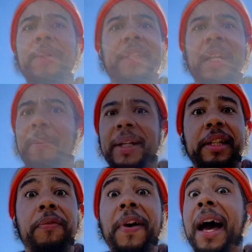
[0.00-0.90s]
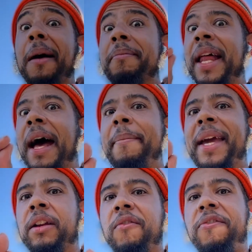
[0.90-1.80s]
day I was telling myself, I'm not
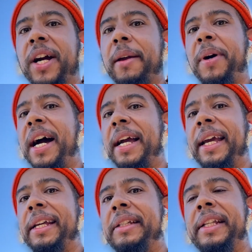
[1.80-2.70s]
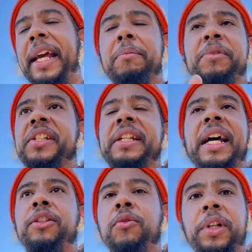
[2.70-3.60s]
making no fucking podcast today. I'm just
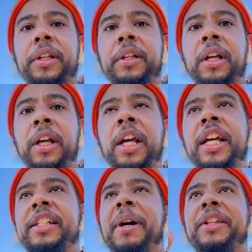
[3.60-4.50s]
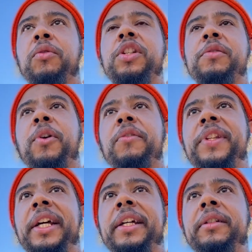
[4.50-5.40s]
not doing it. It's my daughter's
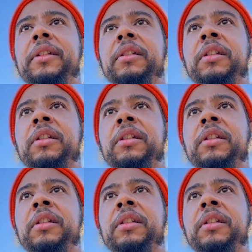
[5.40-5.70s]
birthday.